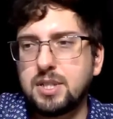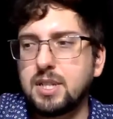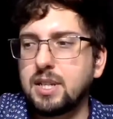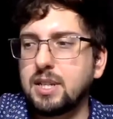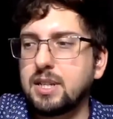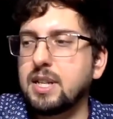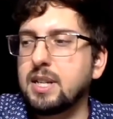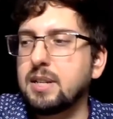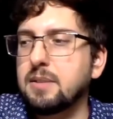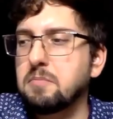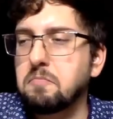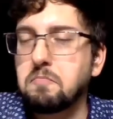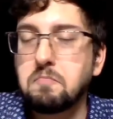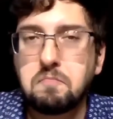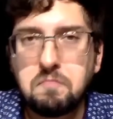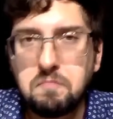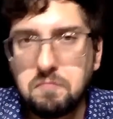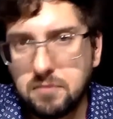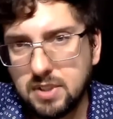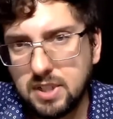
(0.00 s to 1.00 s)
saying that
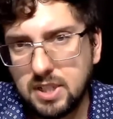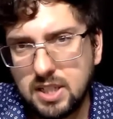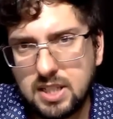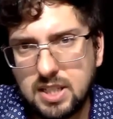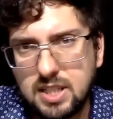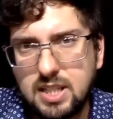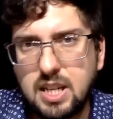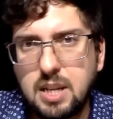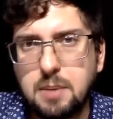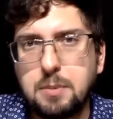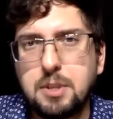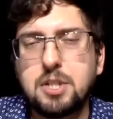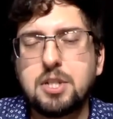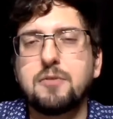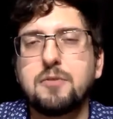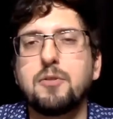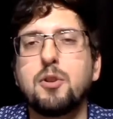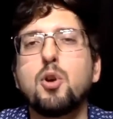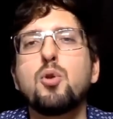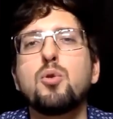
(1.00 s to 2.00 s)
this is the image
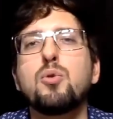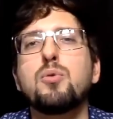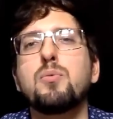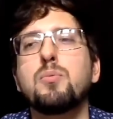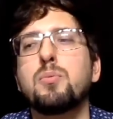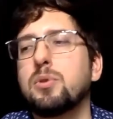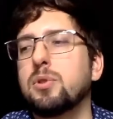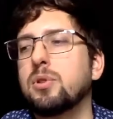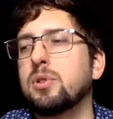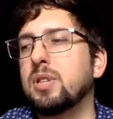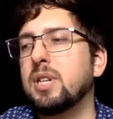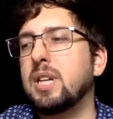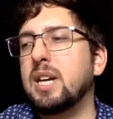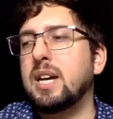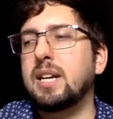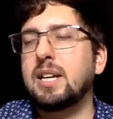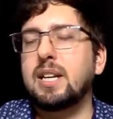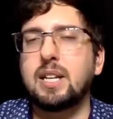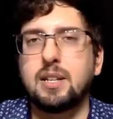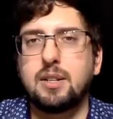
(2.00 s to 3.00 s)
of who would
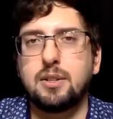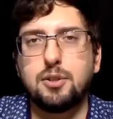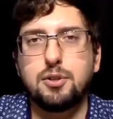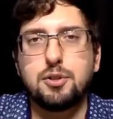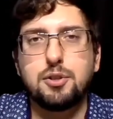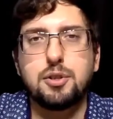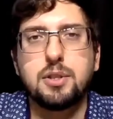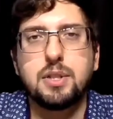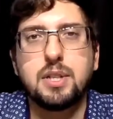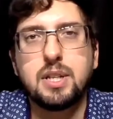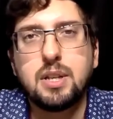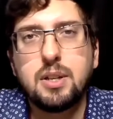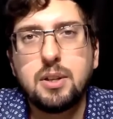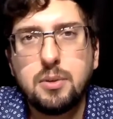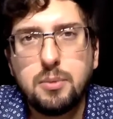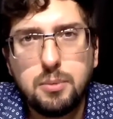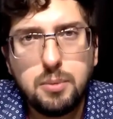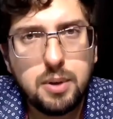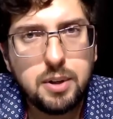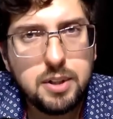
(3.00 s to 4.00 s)
like and usually
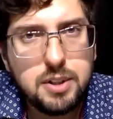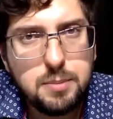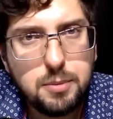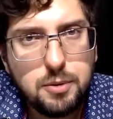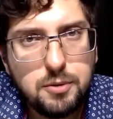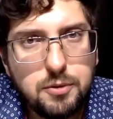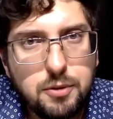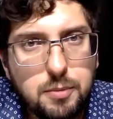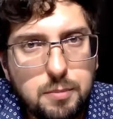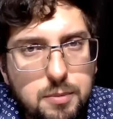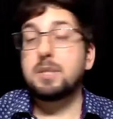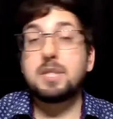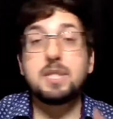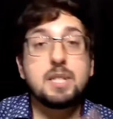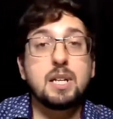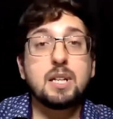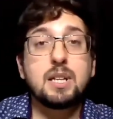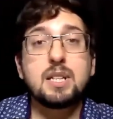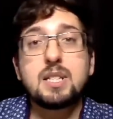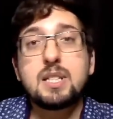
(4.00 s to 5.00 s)
wear this perfume. But
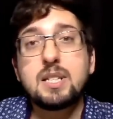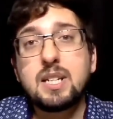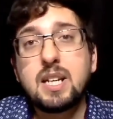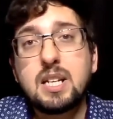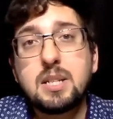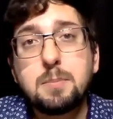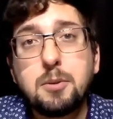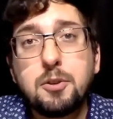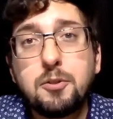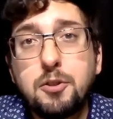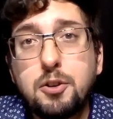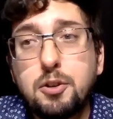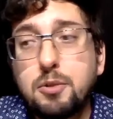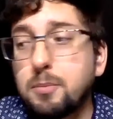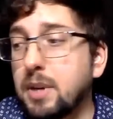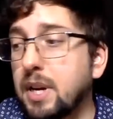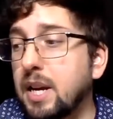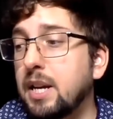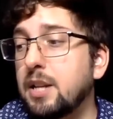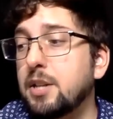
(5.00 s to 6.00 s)
still, it's a nice
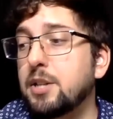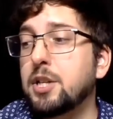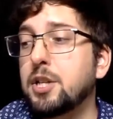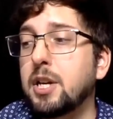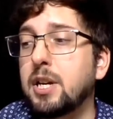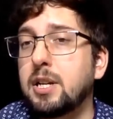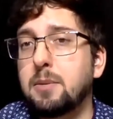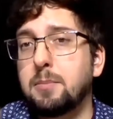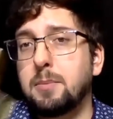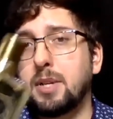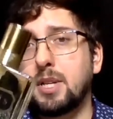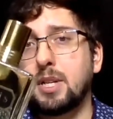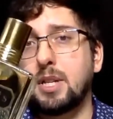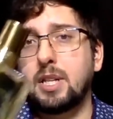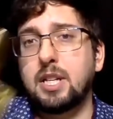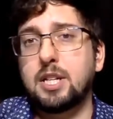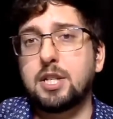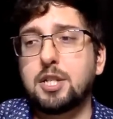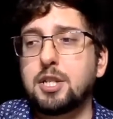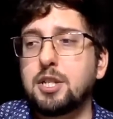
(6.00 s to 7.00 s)
perfume. I enjoy it in my
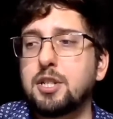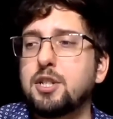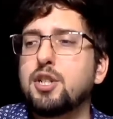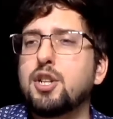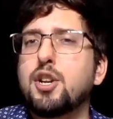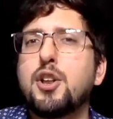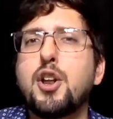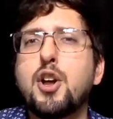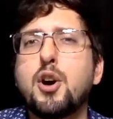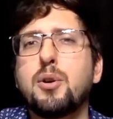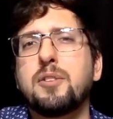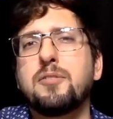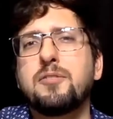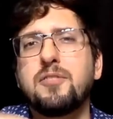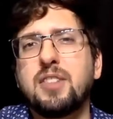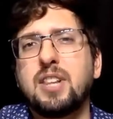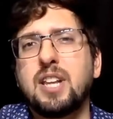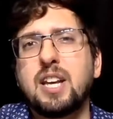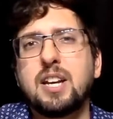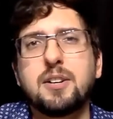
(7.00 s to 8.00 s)
collection. The note
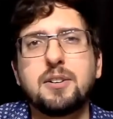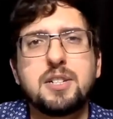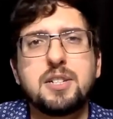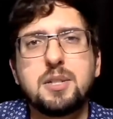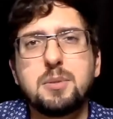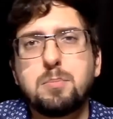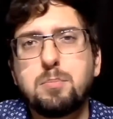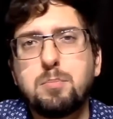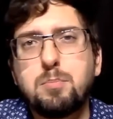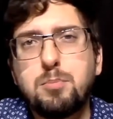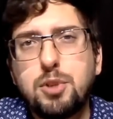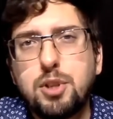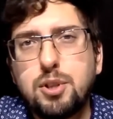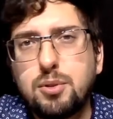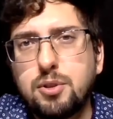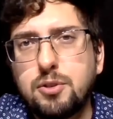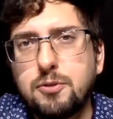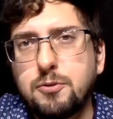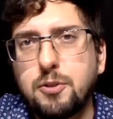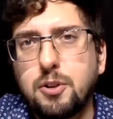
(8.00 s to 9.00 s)
of leather is
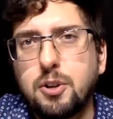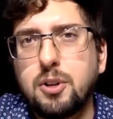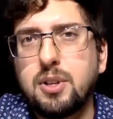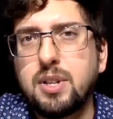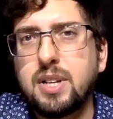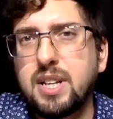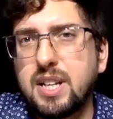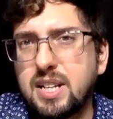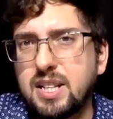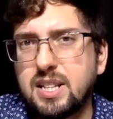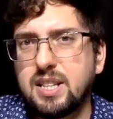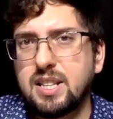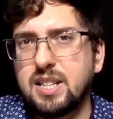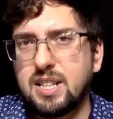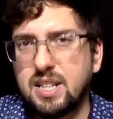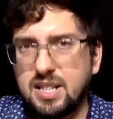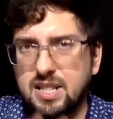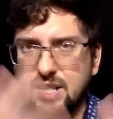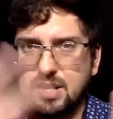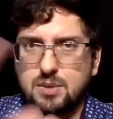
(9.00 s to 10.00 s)
beautiful and
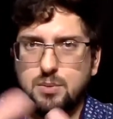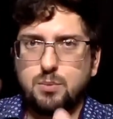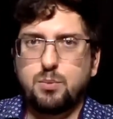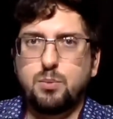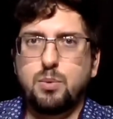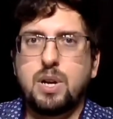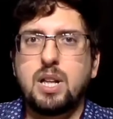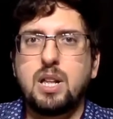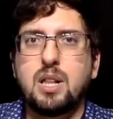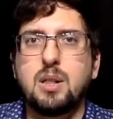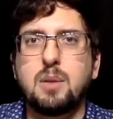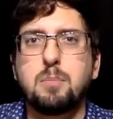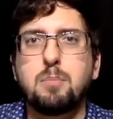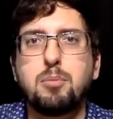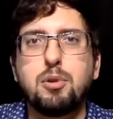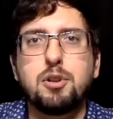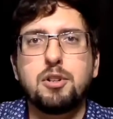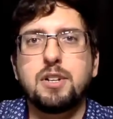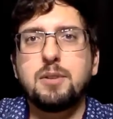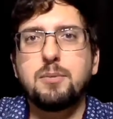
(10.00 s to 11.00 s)
it's well
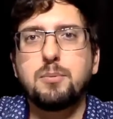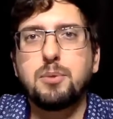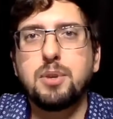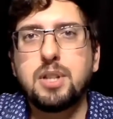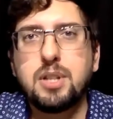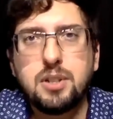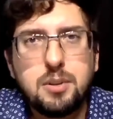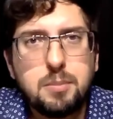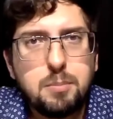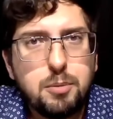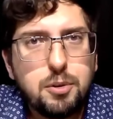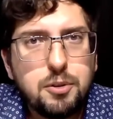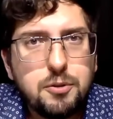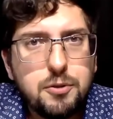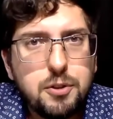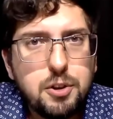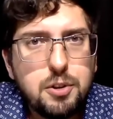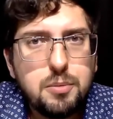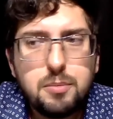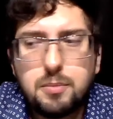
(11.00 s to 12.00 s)
put within the
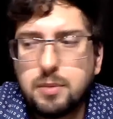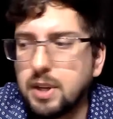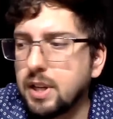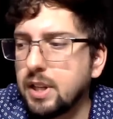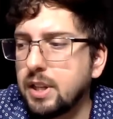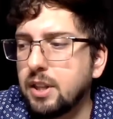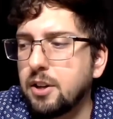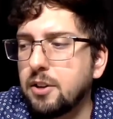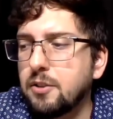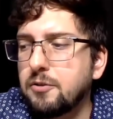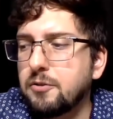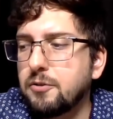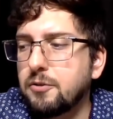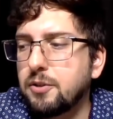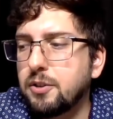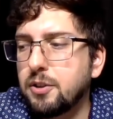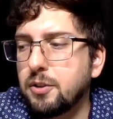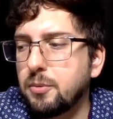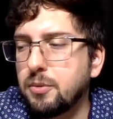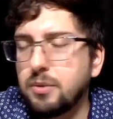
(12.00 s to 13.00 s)
perfume. I love
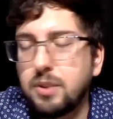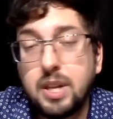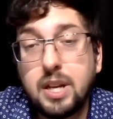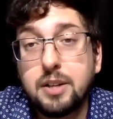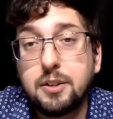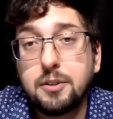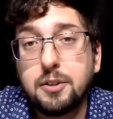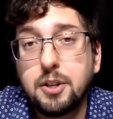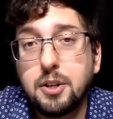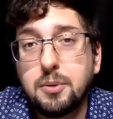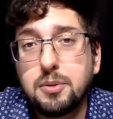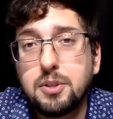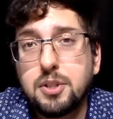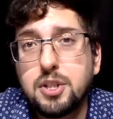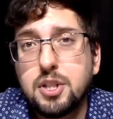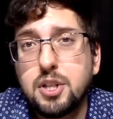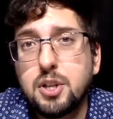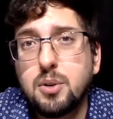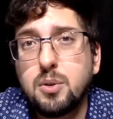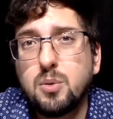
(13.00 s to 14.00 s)
the leather note.
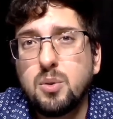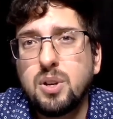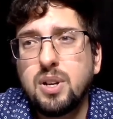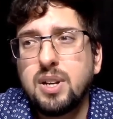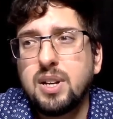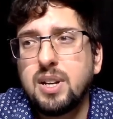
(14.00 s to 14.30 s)
So